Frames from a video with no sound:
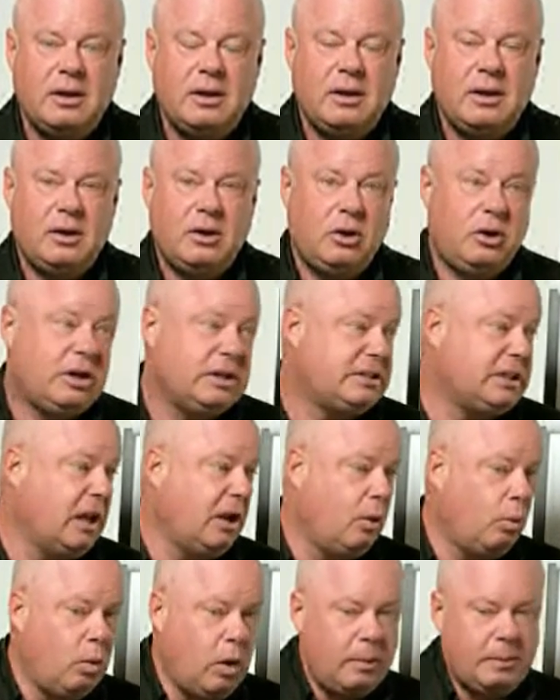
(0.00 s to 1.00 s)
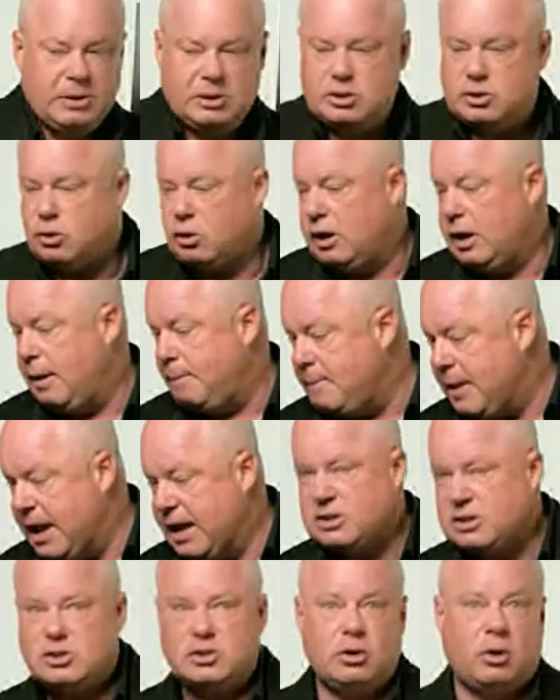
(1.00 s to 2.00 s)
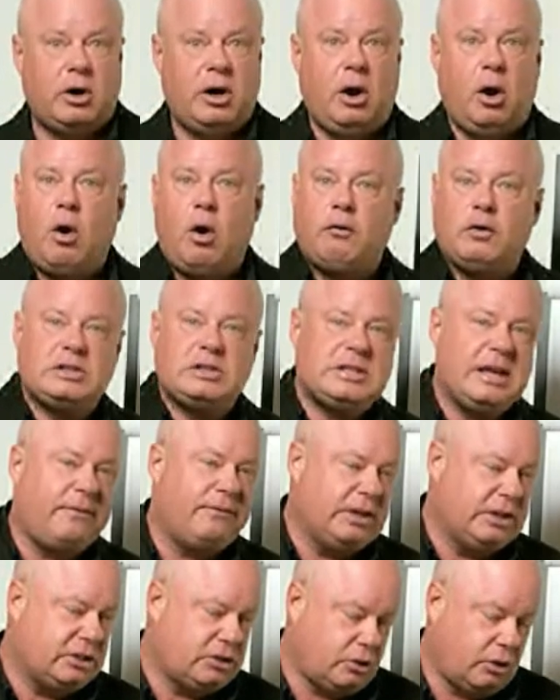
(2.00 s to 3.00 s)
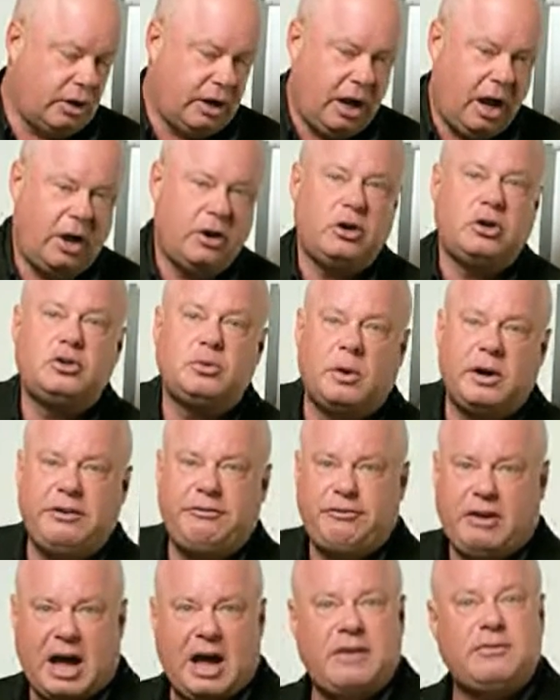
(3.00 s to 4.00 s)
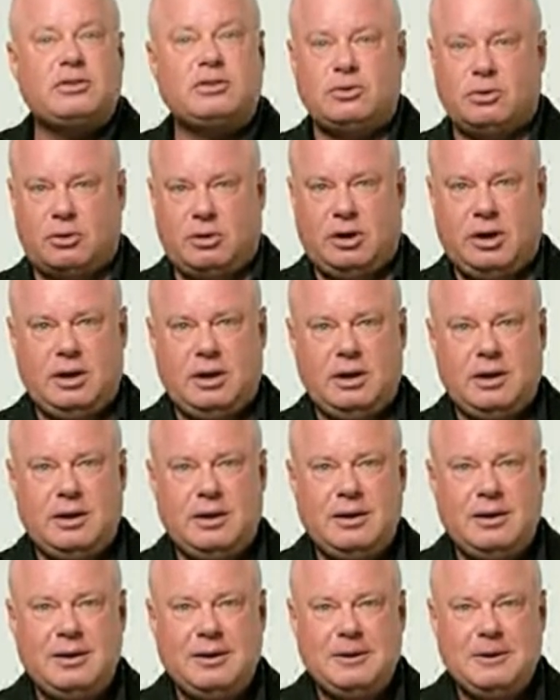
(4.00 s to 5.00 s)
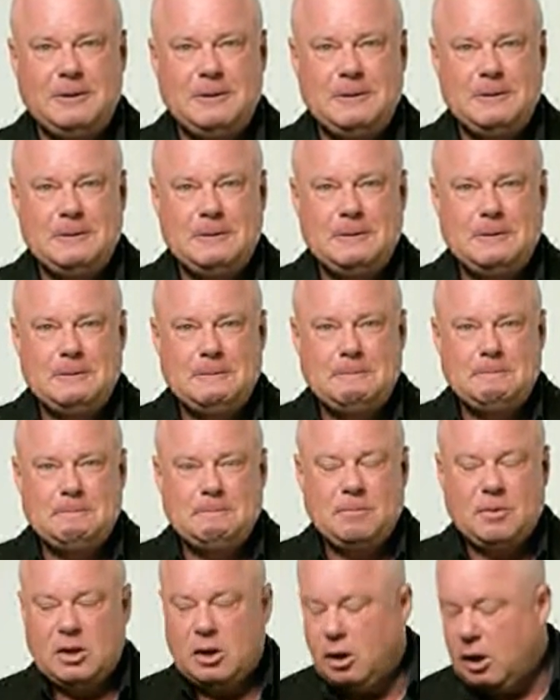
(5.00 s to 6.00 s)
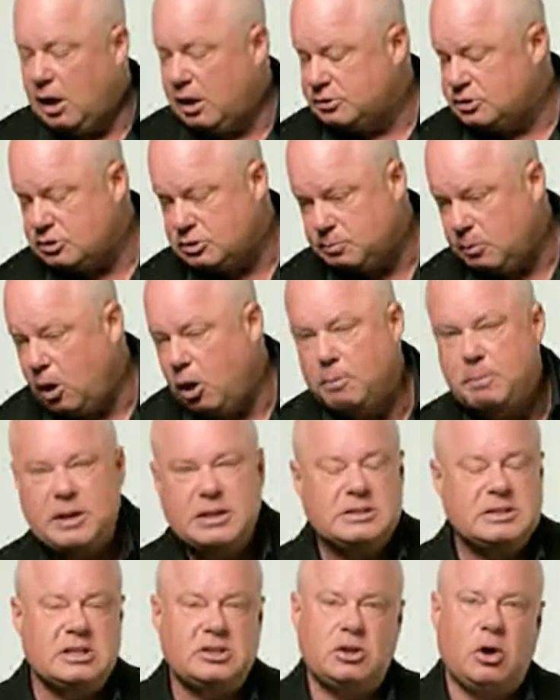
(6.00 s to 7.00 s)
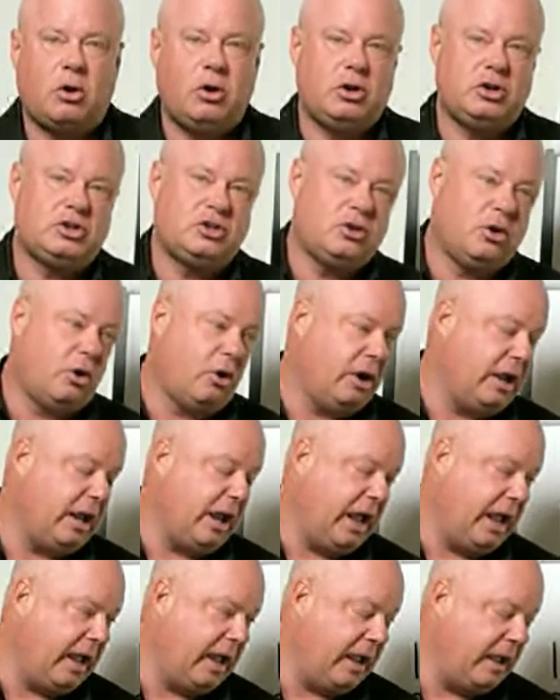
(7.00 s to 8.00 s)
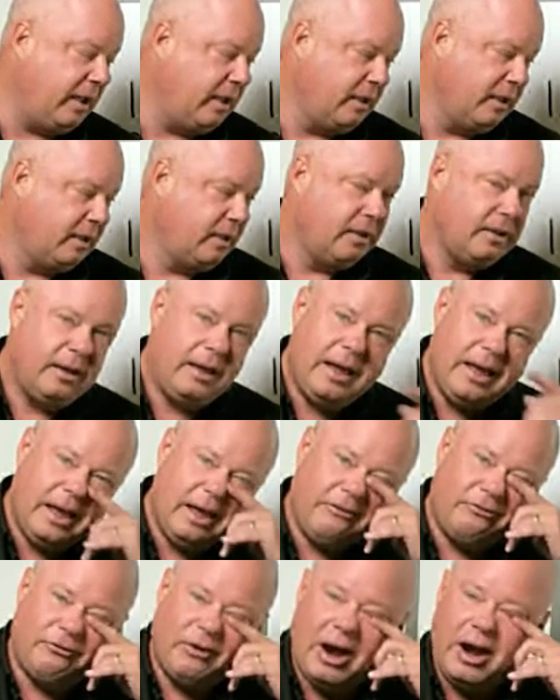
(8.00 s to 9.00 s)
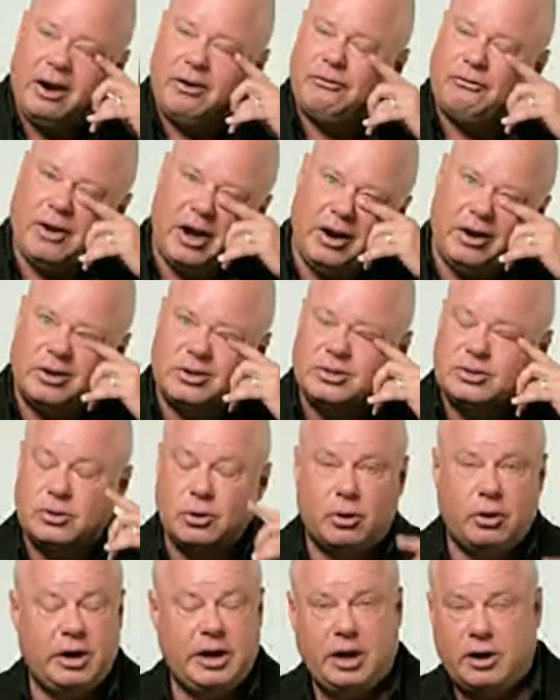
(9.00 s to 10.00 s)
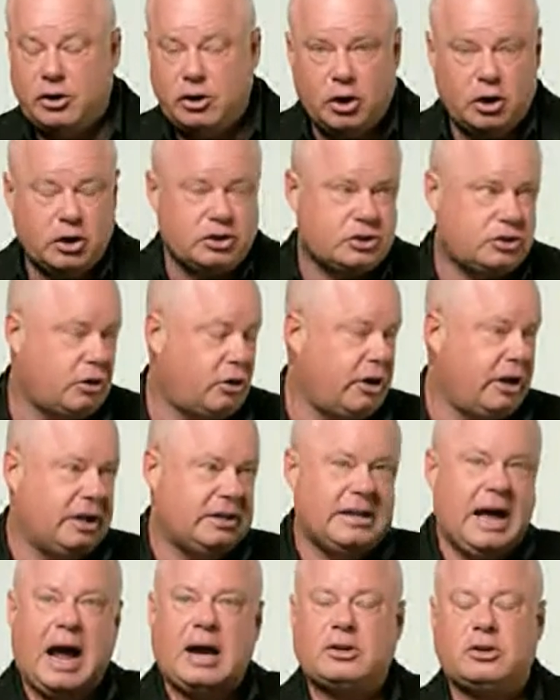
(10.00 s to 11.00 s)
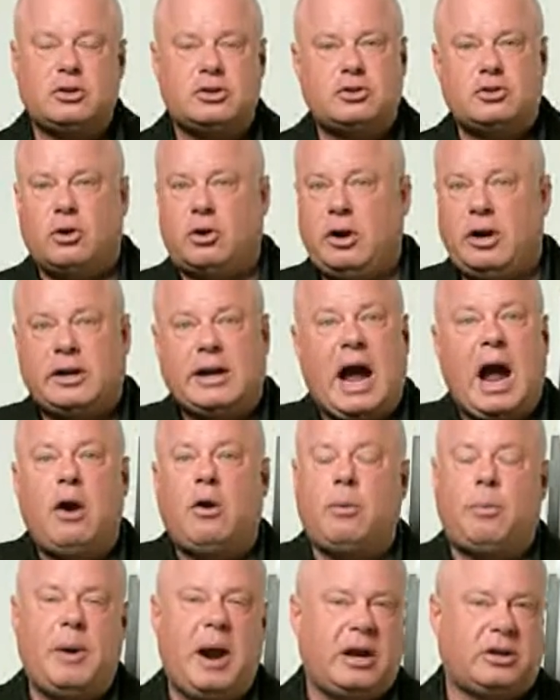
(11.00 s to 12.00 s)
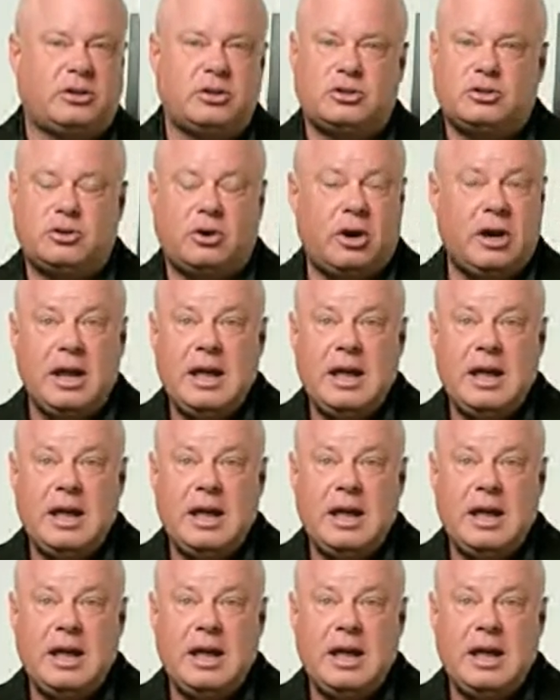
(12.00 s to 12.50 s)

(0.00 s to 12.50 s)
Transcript: You could tell a woman's story, a man's story, an over 70 story, an under 25 story. A small business owner story, a firefighter story, a nurse story, a doctor story, a chiropractor story,